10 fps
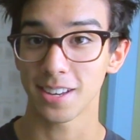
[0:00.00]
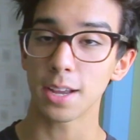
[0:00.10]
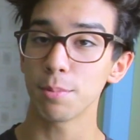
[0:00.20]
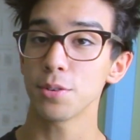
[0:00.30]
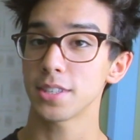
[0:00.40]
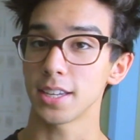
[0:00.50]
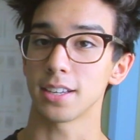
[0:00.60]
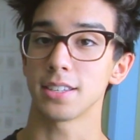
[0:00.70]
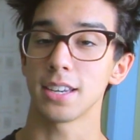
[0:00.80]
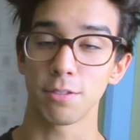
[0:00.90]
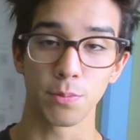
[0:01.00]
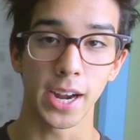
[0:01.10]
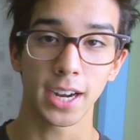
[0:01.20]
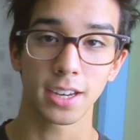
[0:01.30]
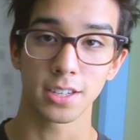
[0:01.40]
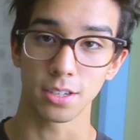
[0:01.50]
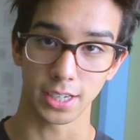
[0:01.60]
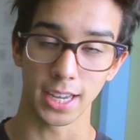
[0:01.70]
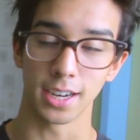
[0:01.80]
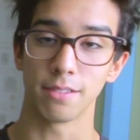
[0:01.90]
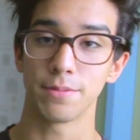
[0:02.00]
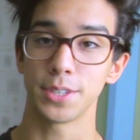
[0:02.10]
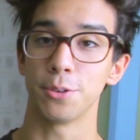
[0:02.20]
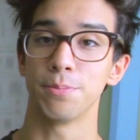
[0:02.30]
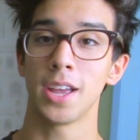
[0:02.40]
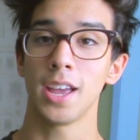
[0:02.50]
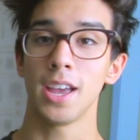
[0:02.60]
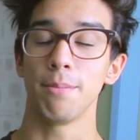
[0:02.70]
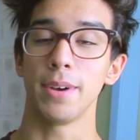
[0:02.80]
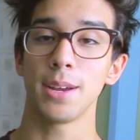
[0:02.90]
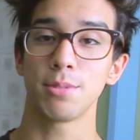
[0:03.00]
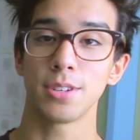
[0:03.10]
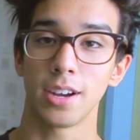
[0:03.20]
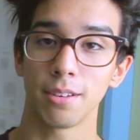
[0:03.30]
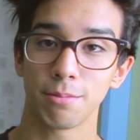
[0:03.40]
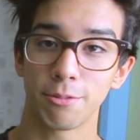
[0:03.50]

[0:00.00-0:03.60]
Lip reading: Like most things, if you practice, you'll get it. So, my name's Sean.